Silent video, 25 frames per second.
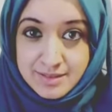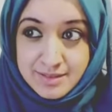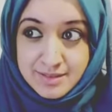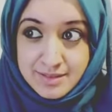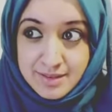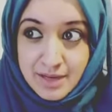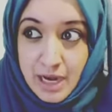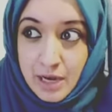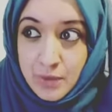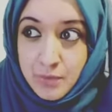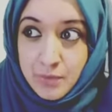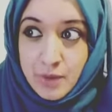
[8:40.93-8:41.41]

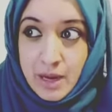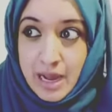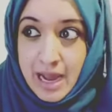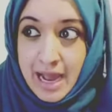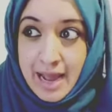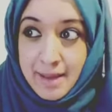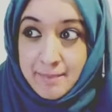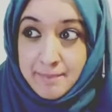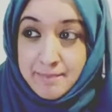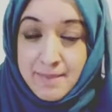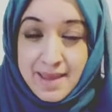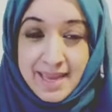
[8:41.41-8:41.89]
I
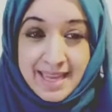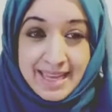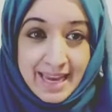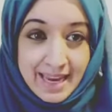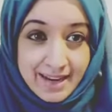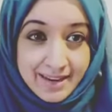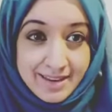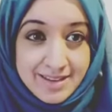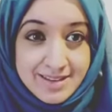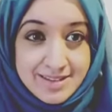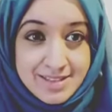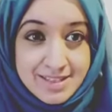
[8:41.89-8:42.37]
may get
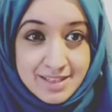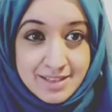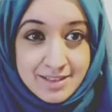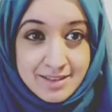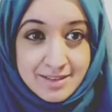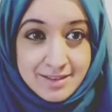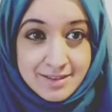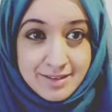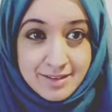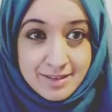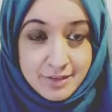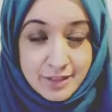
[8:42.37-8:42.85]
it.
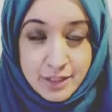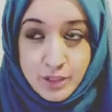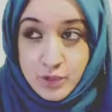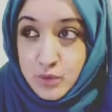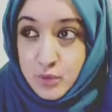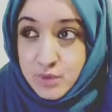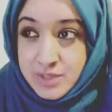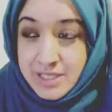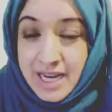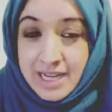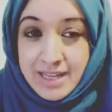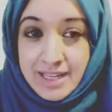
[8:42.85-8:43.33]
You know,
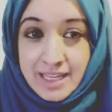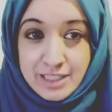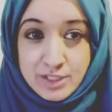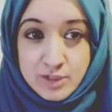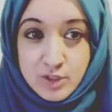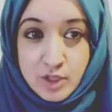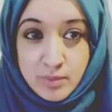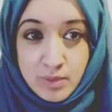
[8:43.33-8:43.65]
10 years ago,